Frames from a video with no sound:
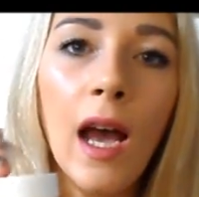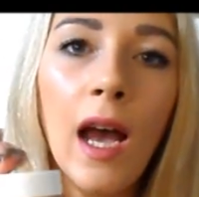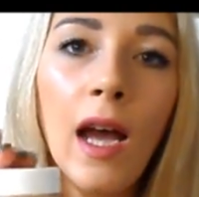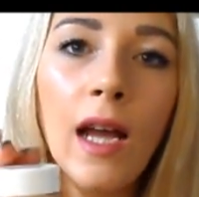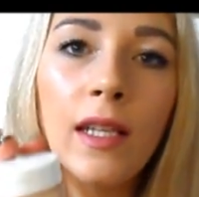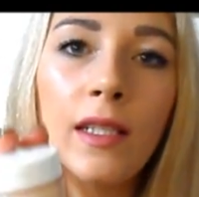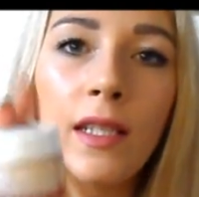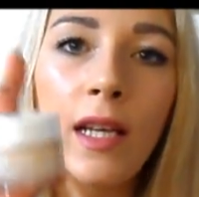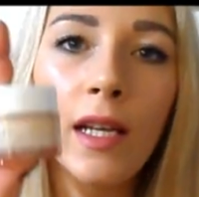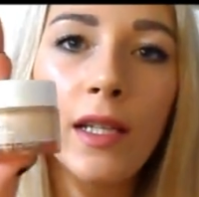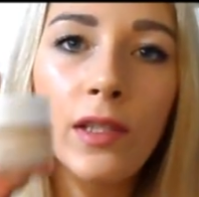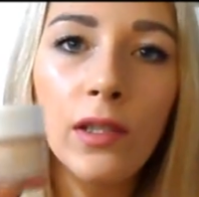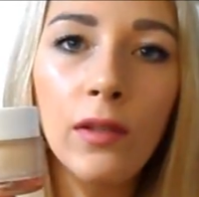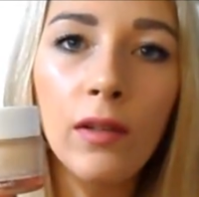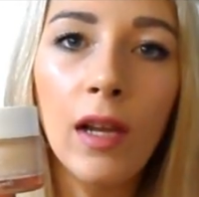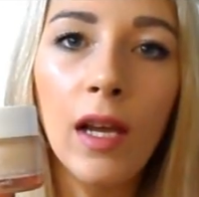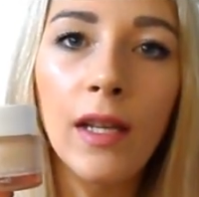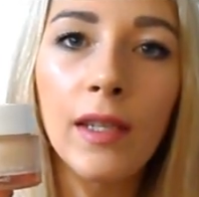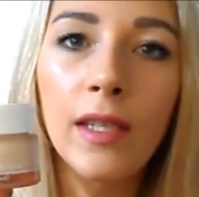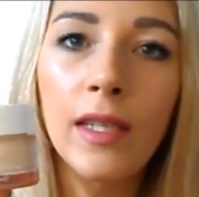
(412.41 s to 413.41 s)
And I do
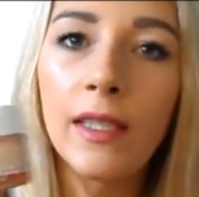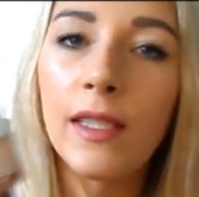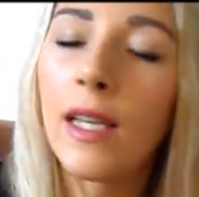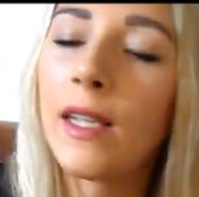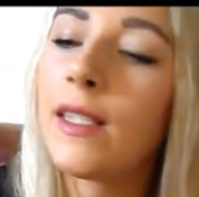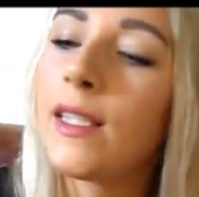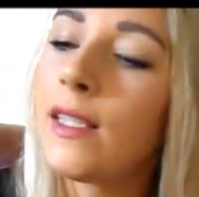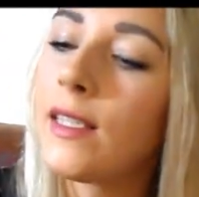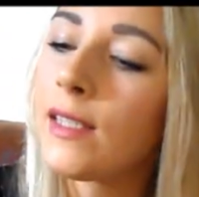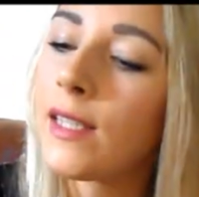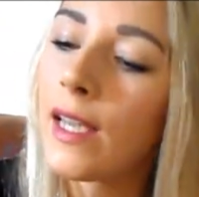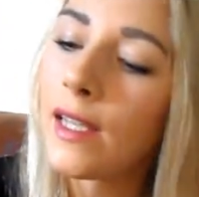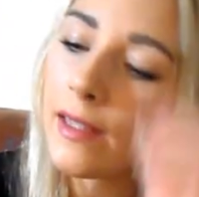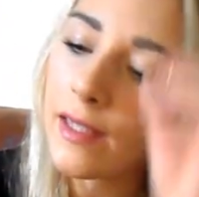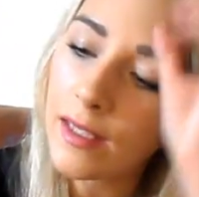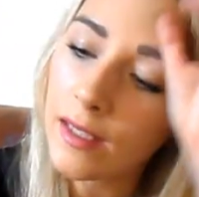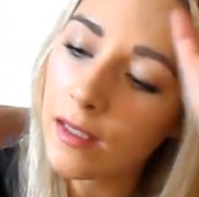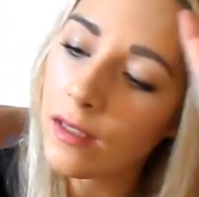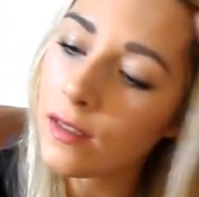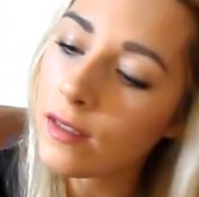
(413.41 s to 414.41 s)
like this. I didn't take
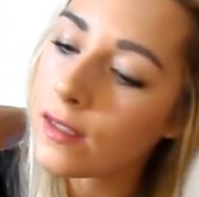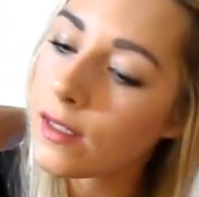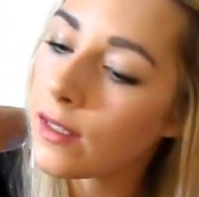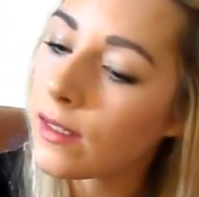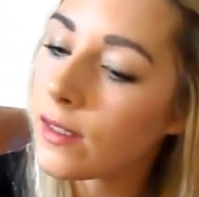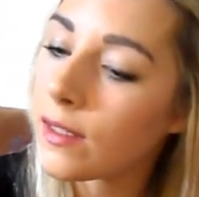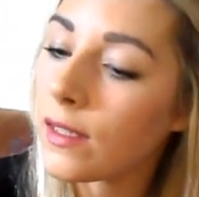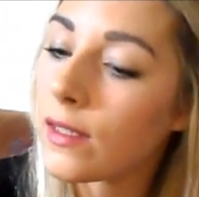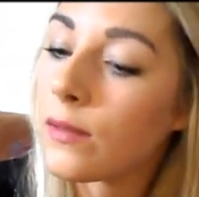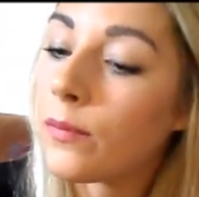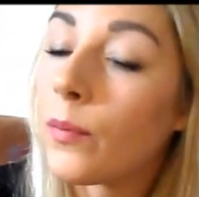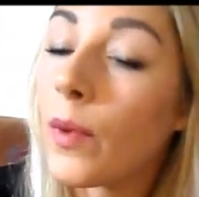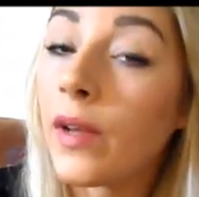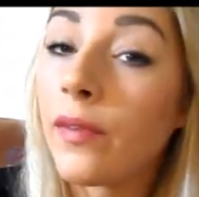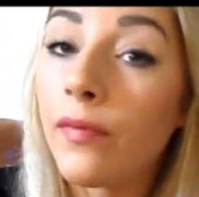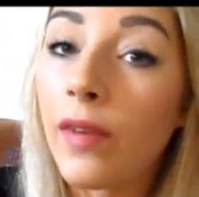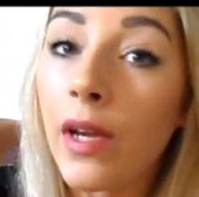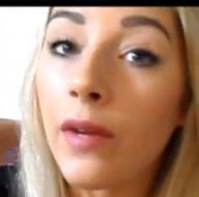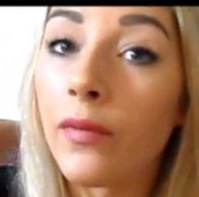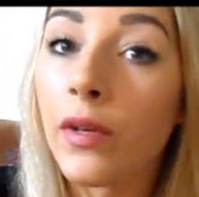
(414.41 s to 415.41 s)
this because this is my
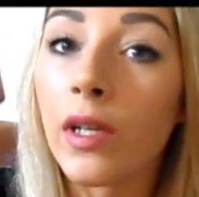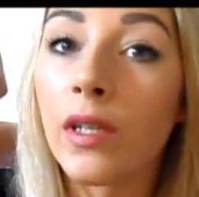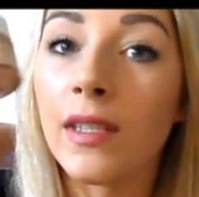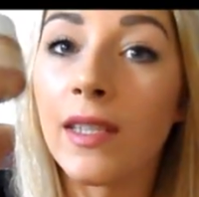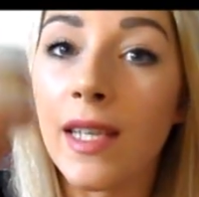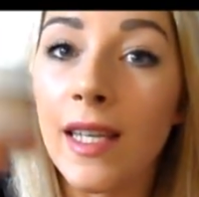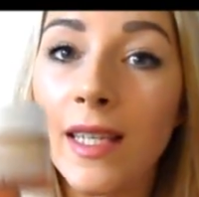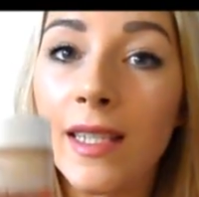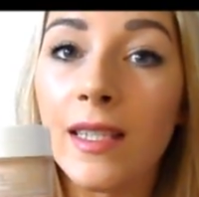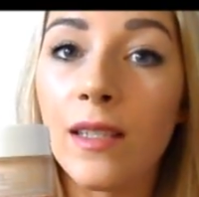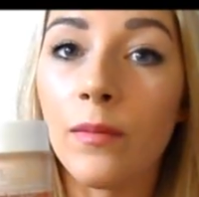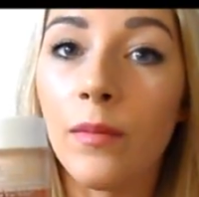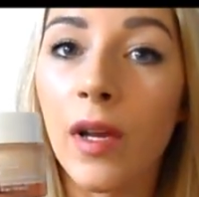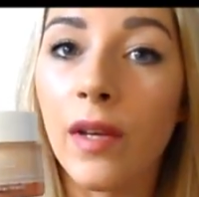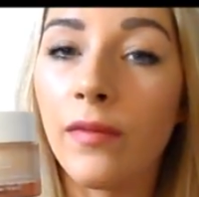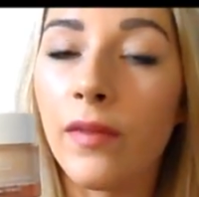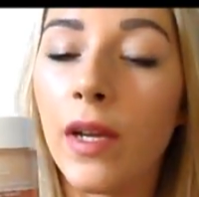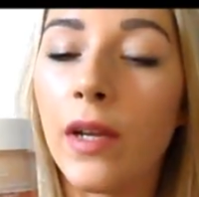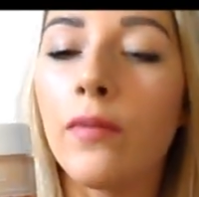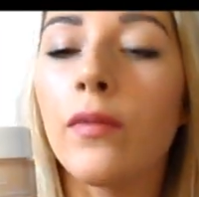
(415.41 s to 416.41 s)
favourite, because it isn't
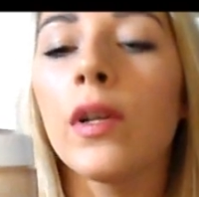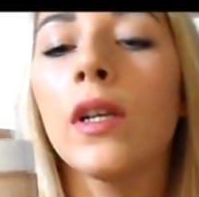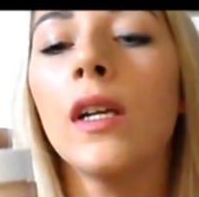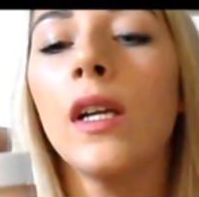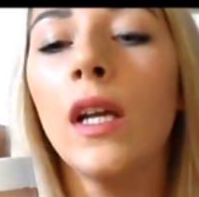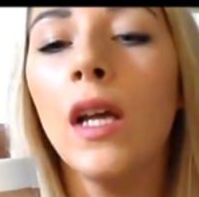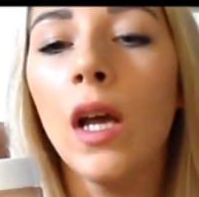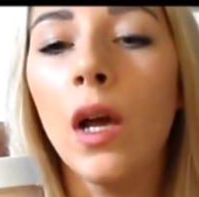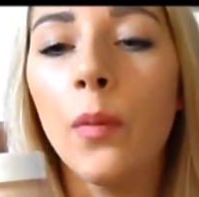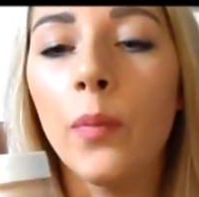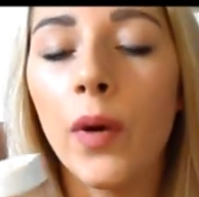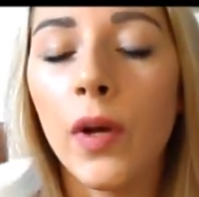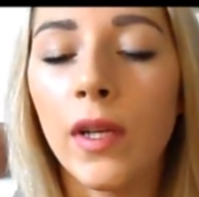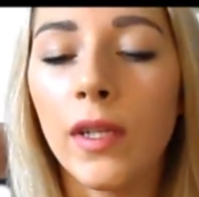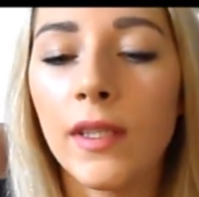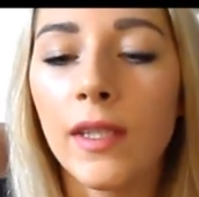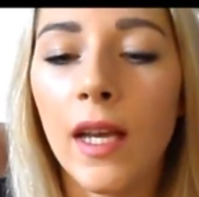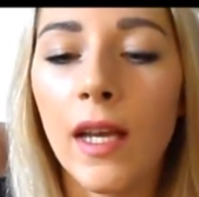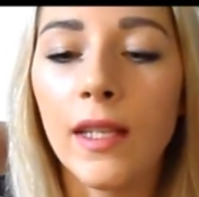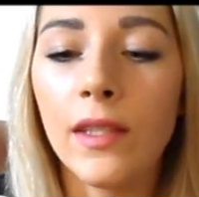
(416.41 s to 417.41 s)
my favourite,
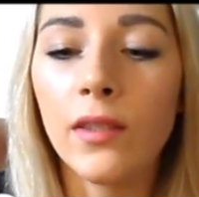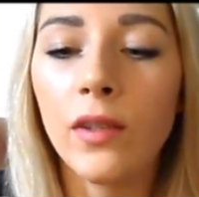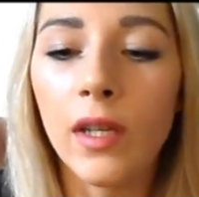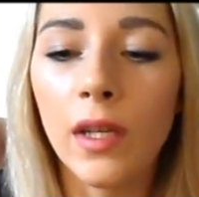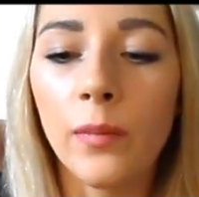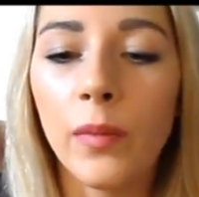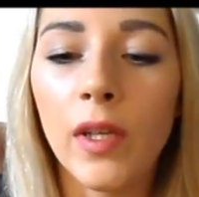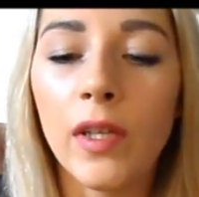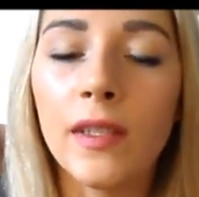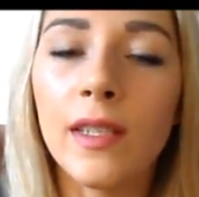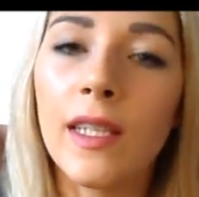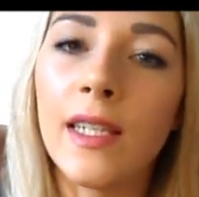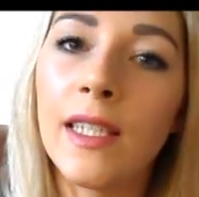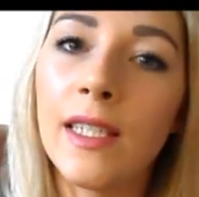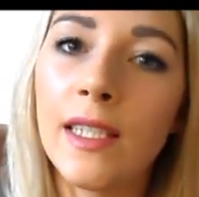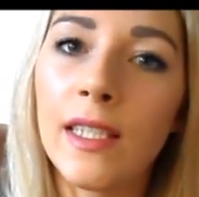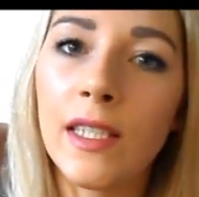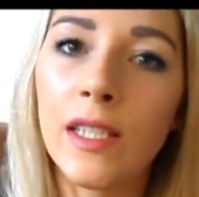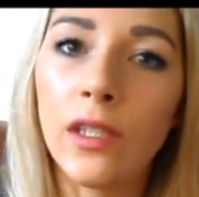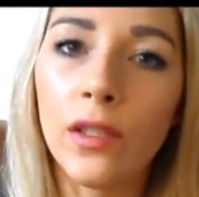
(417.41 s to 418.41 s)
but I took it because I
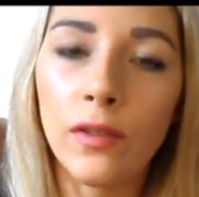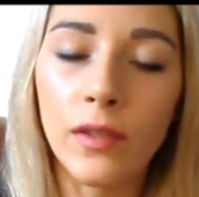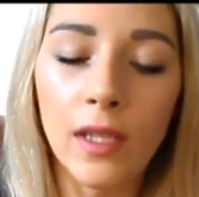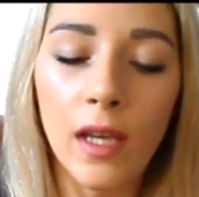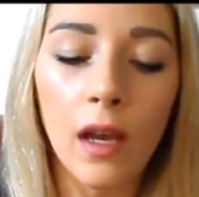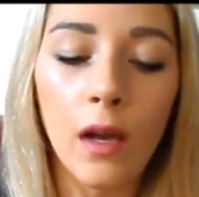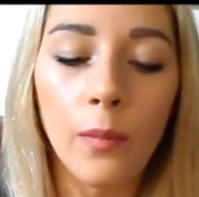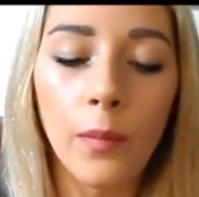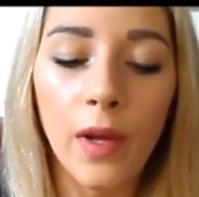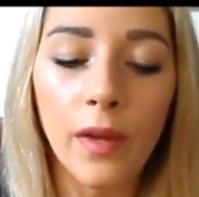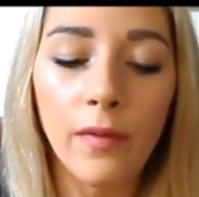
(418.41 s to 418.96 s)
needed to use it up.